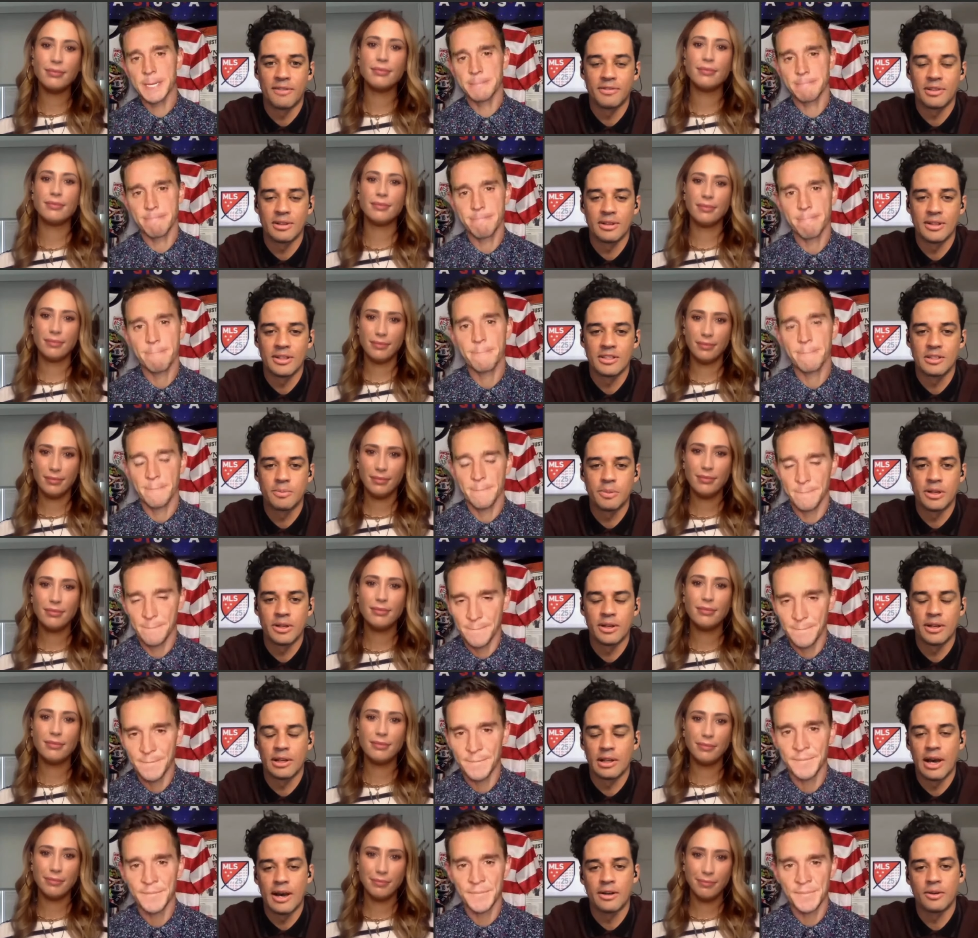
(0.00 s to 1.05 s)
Speaker 1: off the list.
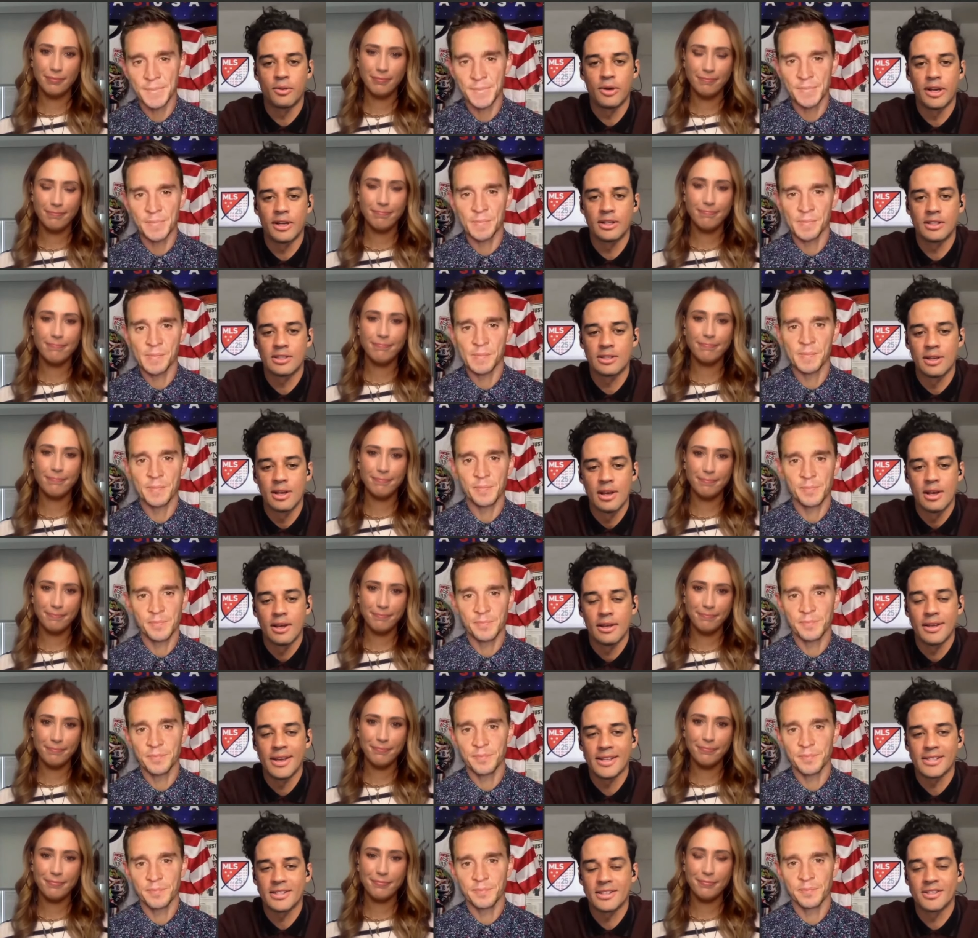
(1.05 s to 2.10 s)
But in a lot of ways,
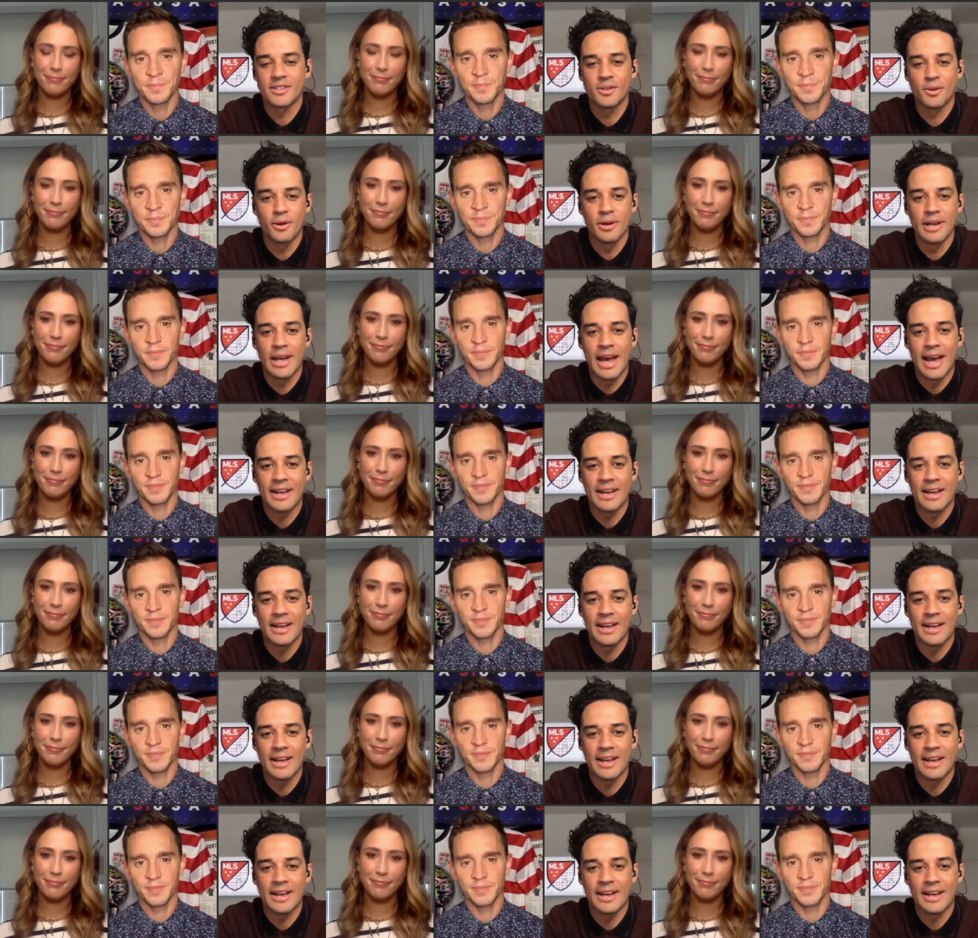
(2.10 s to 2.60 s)
yes, the story